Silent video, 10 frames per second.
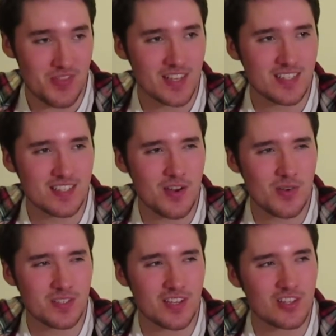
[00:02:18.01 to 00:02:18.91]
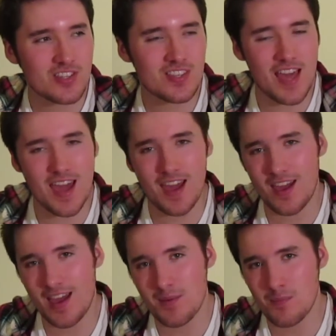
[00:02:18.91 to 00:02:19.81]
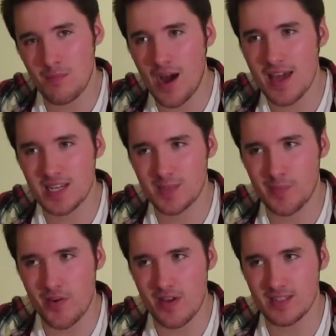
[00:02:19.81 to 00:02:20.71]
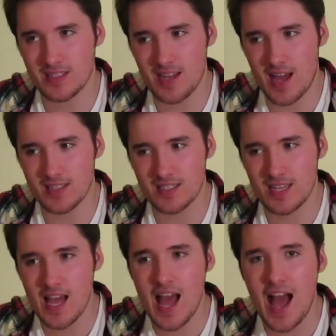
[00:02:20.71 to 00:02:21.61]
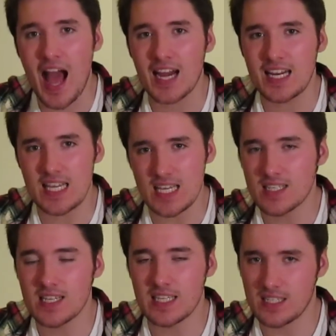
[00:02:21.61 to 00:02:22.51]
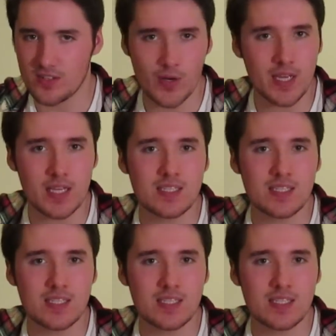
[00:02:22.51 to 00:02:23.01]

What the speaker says: There's no such thing in my experience as an easy degree.